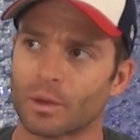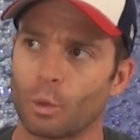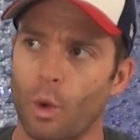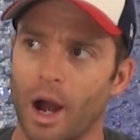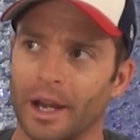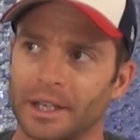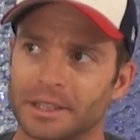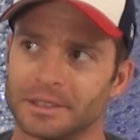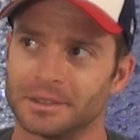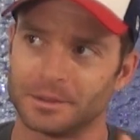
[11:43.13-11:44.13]

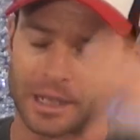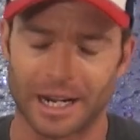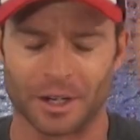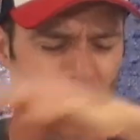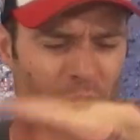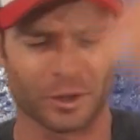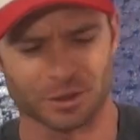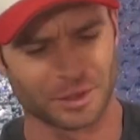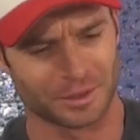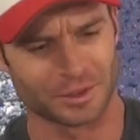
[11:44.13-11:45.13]
wine. I don't know, one of
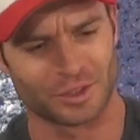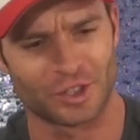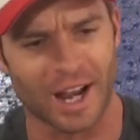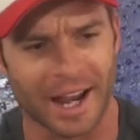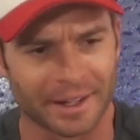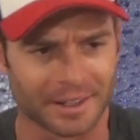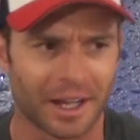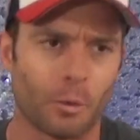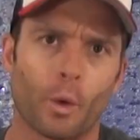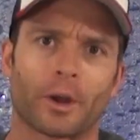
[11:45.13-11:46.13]
those giant
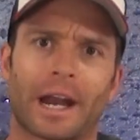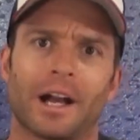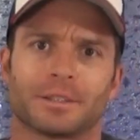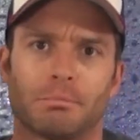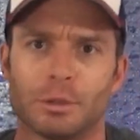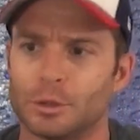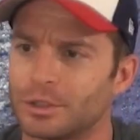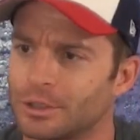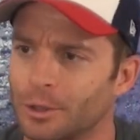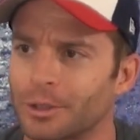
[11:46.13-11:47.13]
warehouse
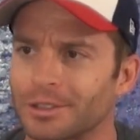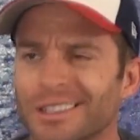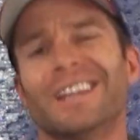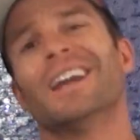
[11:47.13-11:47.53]
booze stores.